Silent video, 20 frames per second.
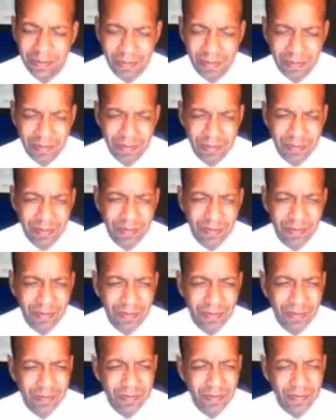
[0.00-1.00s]

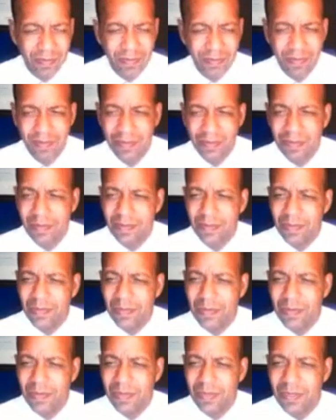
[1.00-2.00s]

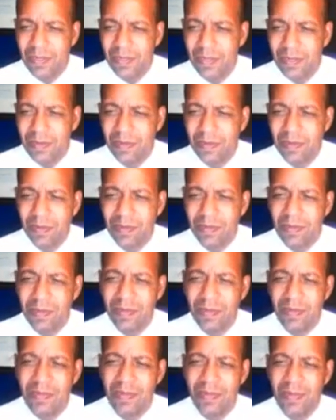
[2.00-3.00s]

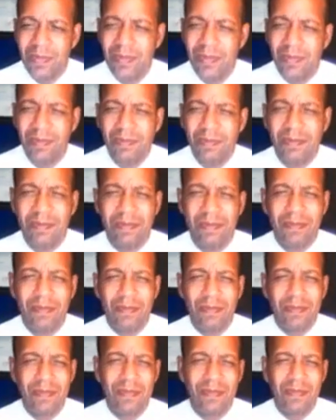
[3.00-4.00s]

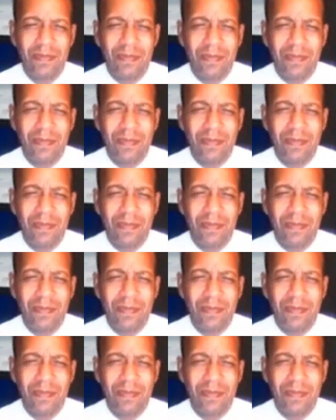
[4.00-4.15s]
The person shown says nothing.